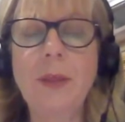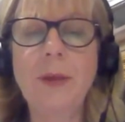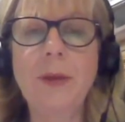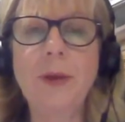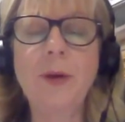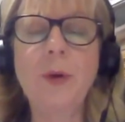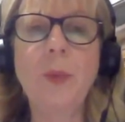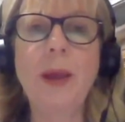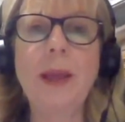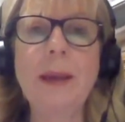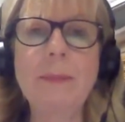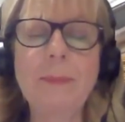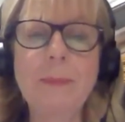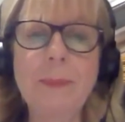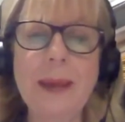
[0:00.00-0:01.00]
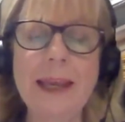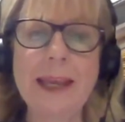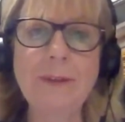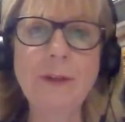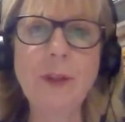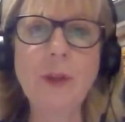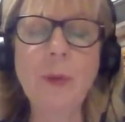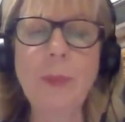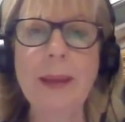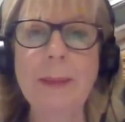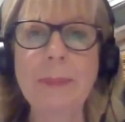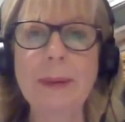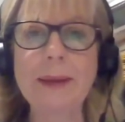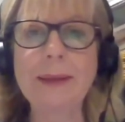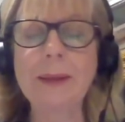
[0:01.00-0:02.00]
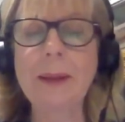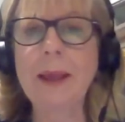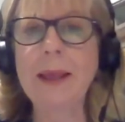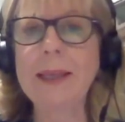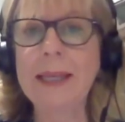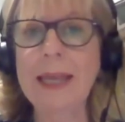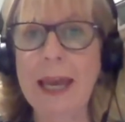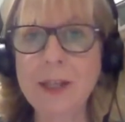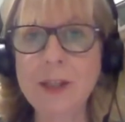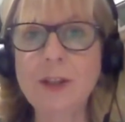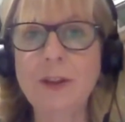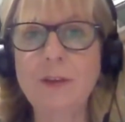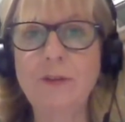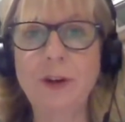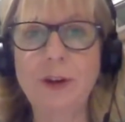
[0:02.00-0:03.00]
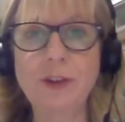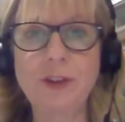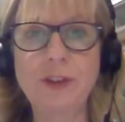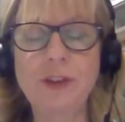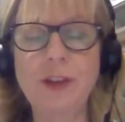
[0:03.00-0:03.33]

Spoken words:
You know, even though people get the first